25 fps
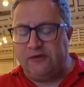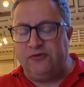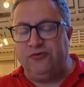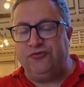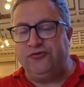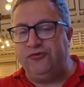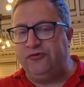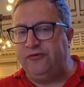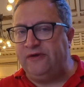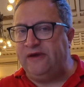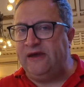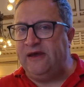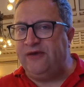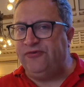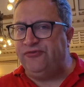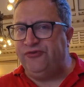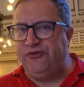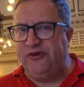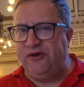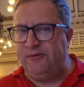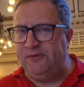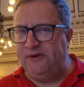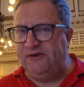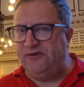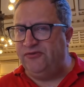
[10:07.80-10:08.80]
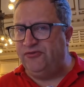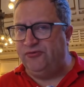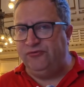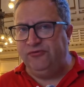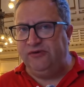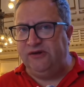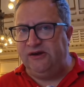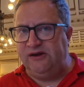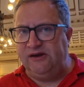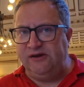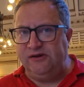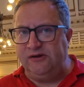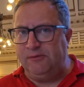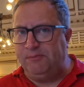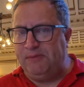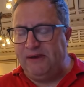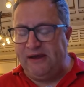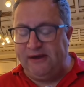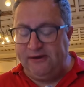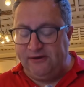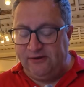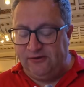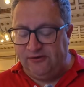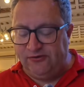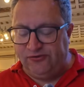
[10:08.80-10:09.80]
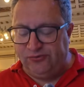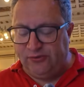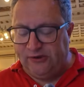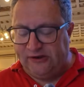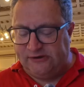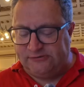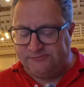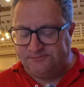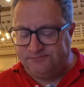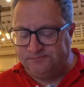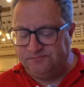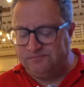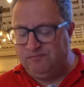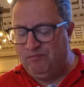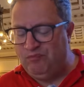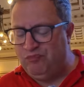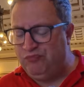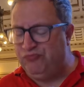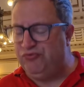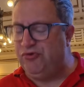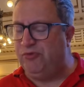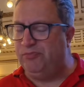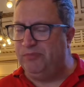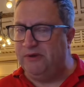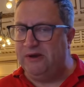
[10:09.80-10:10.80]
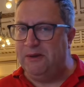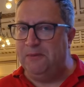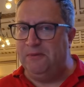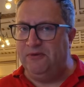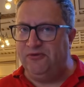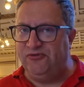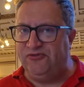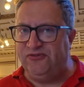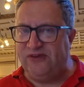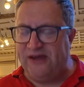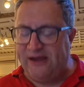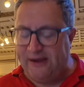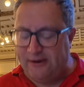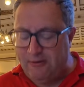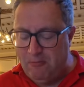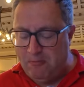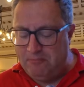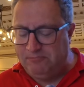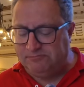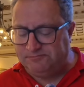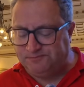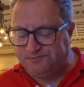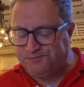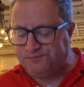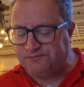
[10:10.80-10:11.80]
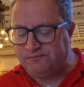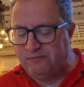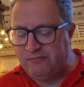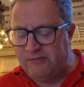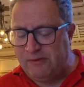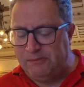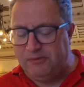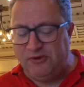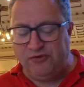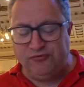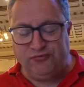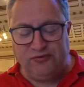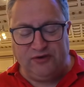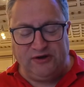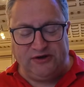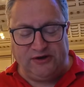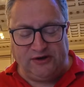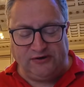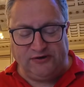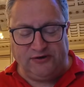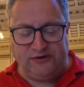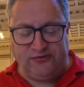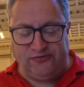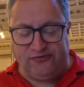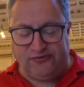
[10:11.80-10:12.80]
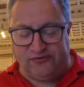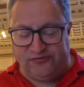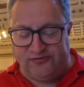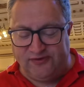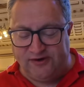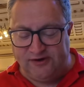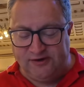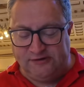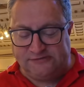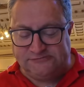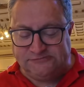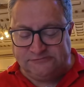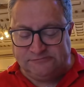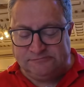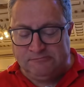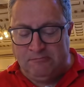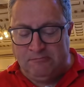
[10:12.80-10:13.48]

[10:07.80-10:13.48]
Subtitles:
Considering it has salami, it doesn't really need the bacon as well. Probably a mistake. But the fried onions are fun.